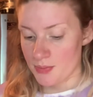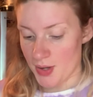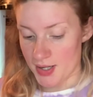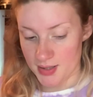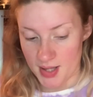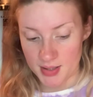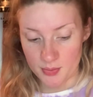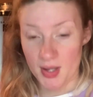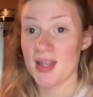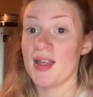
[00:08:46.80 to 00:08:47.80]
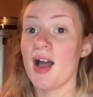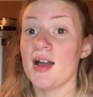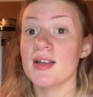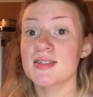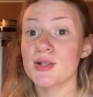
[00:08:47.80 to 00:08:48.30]
But anyway, yeah,
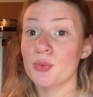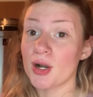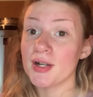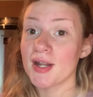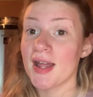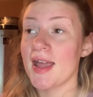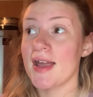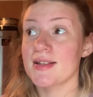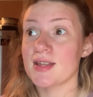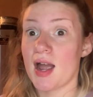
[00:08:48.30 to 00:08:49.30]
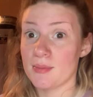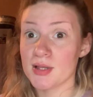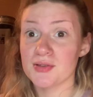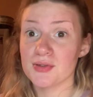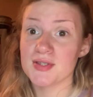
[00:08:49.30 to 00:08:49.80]
it did work, and I'm
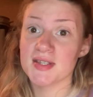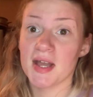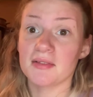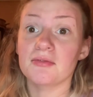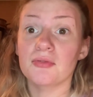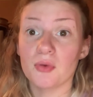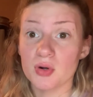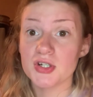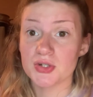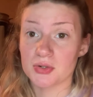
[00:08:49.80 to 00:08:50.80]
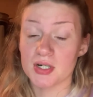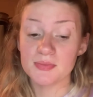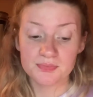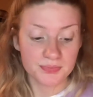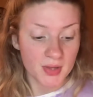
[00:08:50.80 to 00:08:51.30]
gonna do this again for sure.
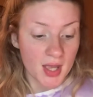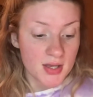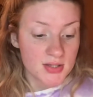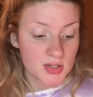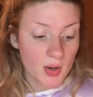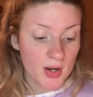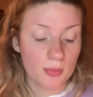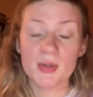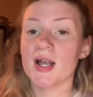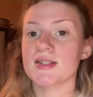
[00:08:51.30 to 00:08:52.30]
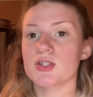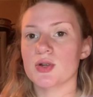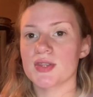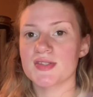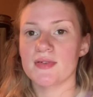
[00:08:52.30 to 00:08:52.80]
So I hope you guys
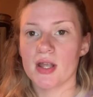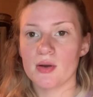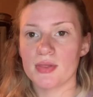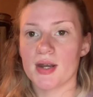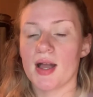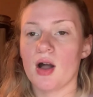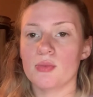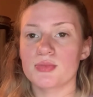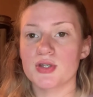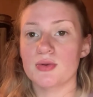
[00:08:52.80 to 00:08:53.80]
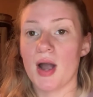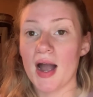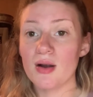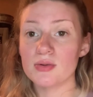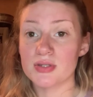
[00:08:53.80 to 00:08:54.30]
enjoyed this video and that it helped you
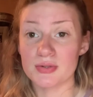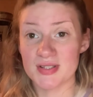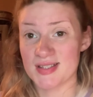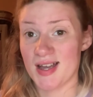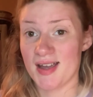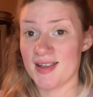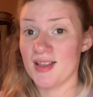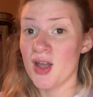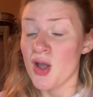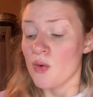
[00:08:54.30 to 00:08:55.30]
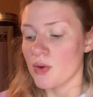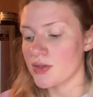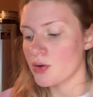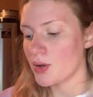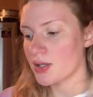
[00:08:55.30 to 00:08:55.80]
out to decide whether
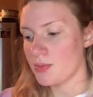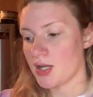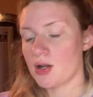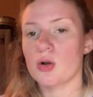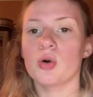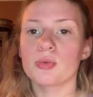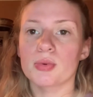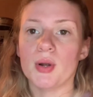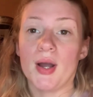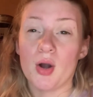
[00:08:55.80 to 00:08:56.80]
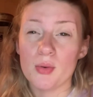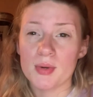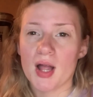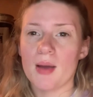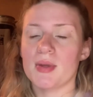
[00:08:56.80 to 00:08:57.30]
you wanted to make your cold brew at home or
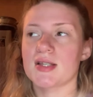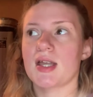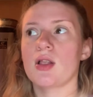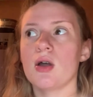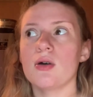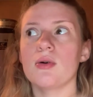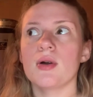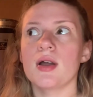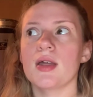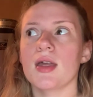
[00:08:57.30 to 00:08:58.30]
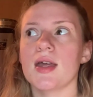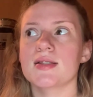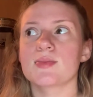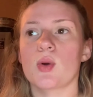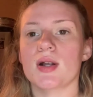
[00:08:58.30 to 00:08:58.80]
not, because I know
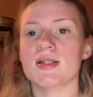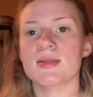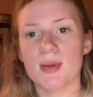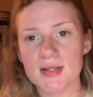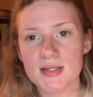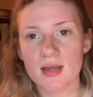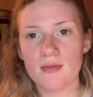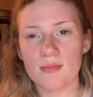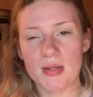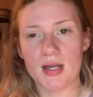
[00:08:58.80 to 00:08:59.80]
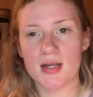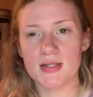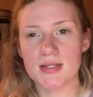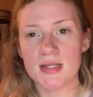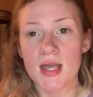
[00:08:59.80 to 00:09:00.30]
it's more expensive
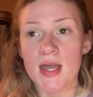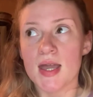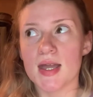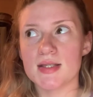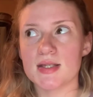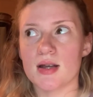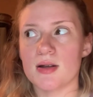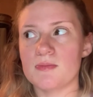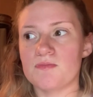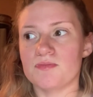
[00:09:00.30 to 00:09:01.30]
because it's a